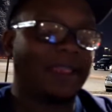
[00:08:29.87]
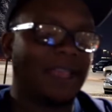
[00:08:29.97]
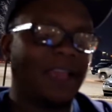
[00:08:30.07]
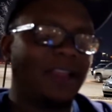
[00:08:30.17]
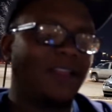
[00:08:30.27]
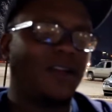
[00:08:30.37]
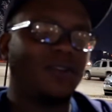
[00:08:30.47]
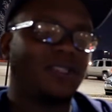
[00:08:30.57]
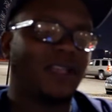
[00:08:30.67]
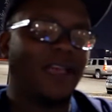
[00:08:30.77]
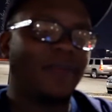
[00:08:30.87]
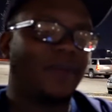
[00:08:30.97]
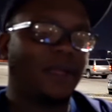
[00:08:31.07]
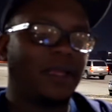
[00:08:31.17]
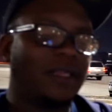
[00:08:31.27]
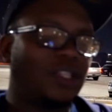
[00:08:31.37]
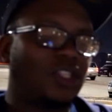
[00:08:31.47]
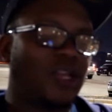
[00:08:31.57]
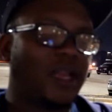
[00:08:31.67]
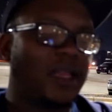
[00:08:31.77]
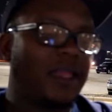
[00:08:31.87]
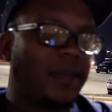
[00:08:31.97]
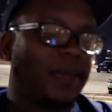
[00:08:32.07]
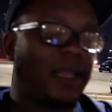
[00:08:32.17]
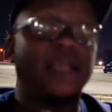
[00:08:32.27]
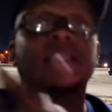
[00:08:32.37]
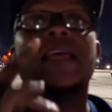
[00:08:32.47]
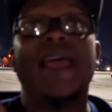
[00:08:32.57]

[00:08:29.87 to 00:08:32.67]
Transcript: It's not a Ghost type, but it is a Shiny nevertheless.